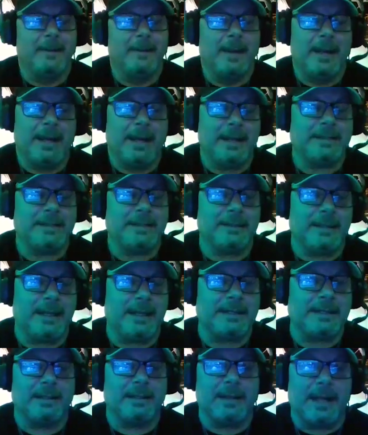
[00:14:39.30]

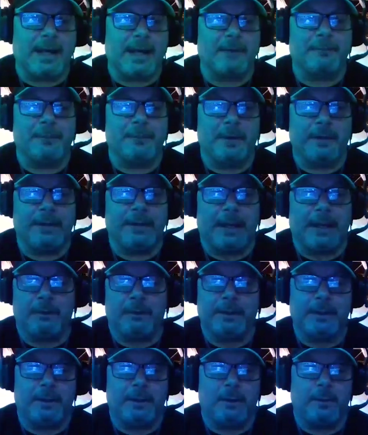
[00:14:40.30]
It's a lot of fun. Now,
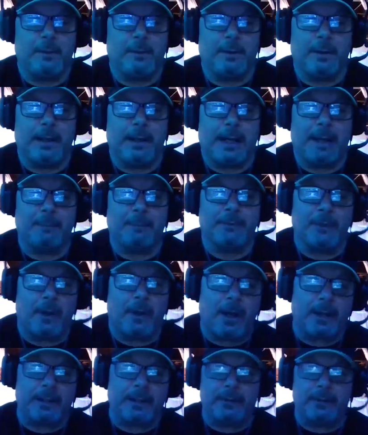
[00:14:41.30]
I'm
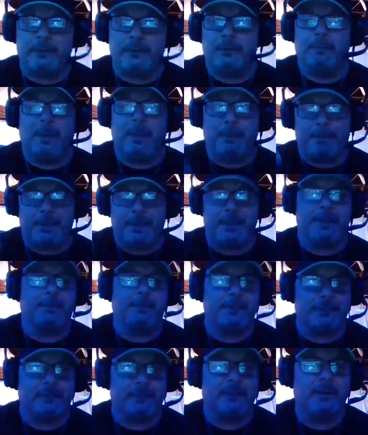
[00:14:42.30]
talking to my
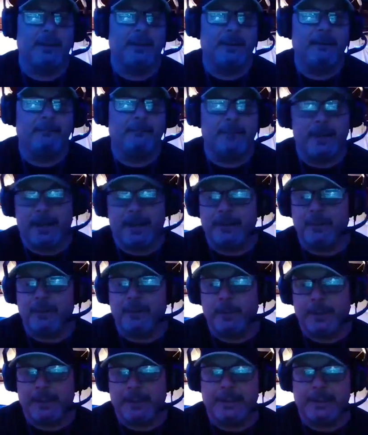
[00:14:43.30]
peeps that I
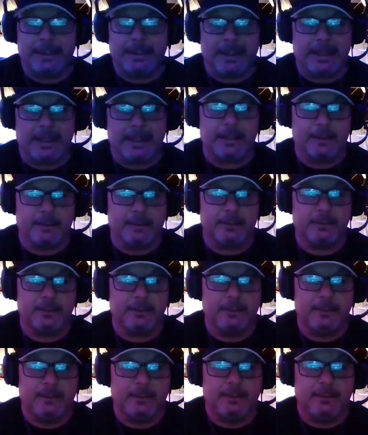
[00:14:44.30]
know in Indiana
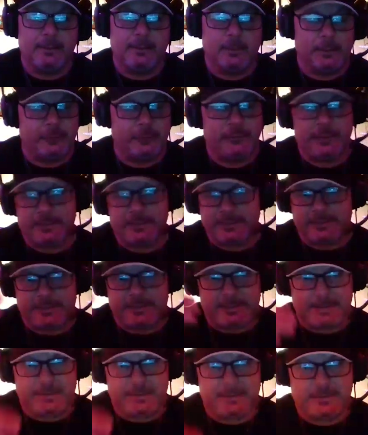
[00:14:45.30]
who are just
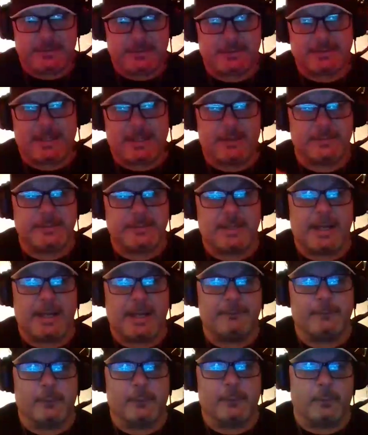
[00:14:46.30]

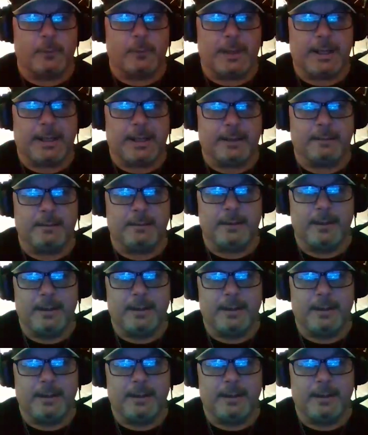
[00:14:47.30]
outside Fort Wayne.